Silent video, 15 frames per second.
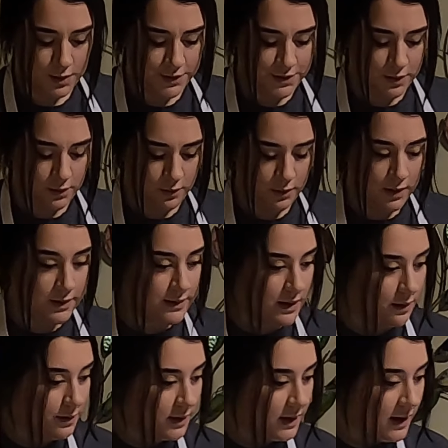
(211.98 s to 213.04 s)
So
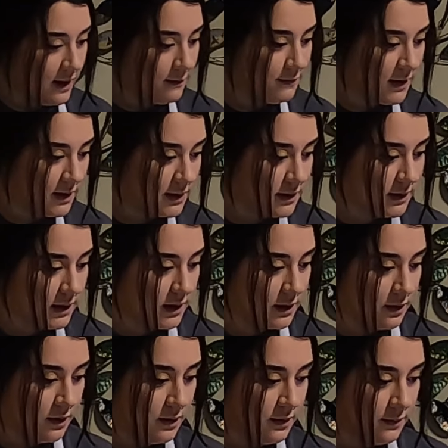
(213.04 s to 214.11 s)
now that I have that in
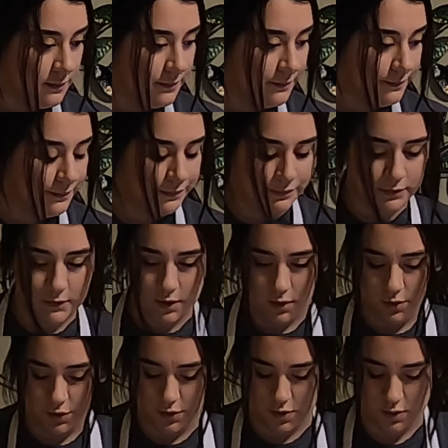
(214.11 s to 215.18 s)
here,
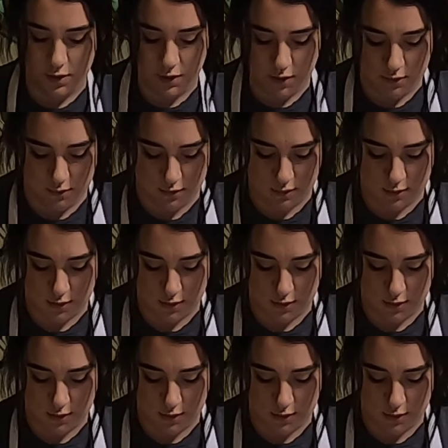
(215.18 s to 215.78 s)
I'll show you.